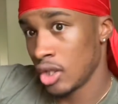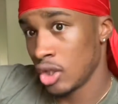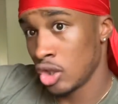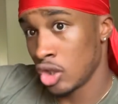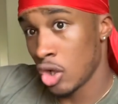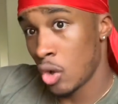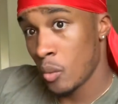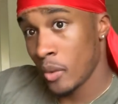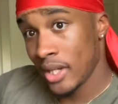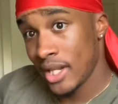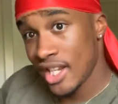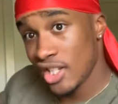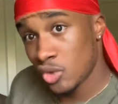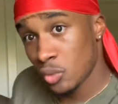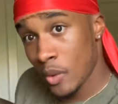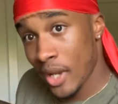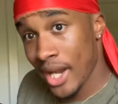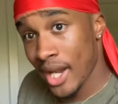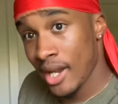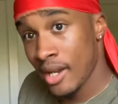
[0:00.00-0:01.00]
going this
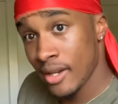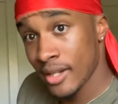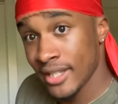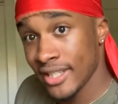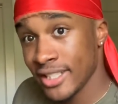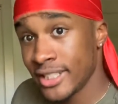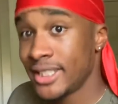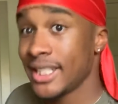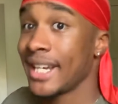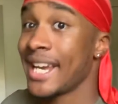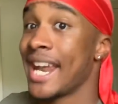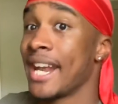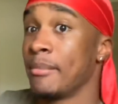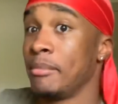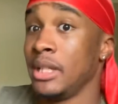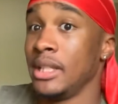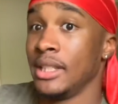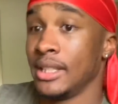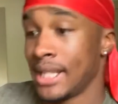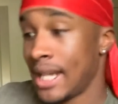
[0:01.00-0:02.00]
way, this shit gotta
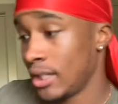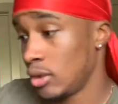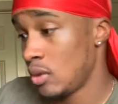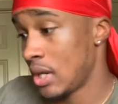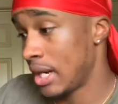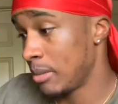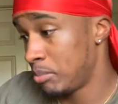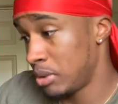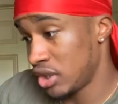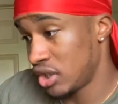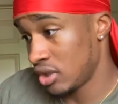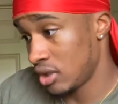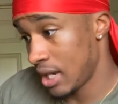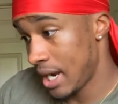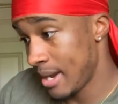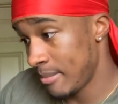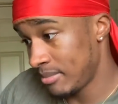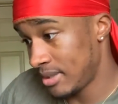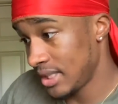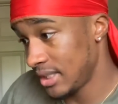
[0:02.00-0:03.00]
be, like, you gotta put your
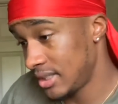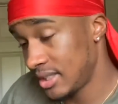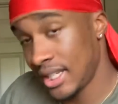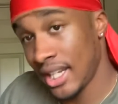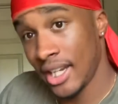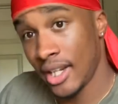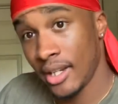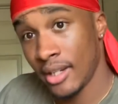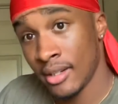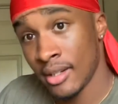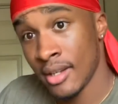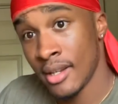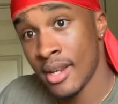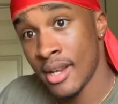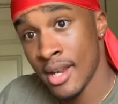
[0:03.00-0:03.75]
M16